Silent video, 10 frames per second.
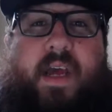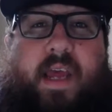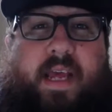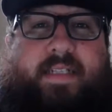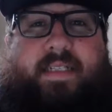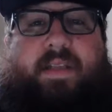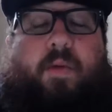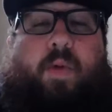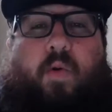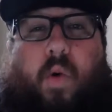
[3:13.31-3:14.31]

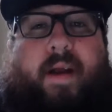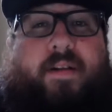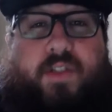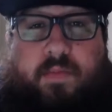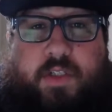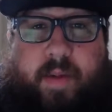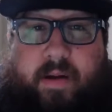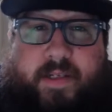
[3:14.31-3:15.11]
it requires so much power.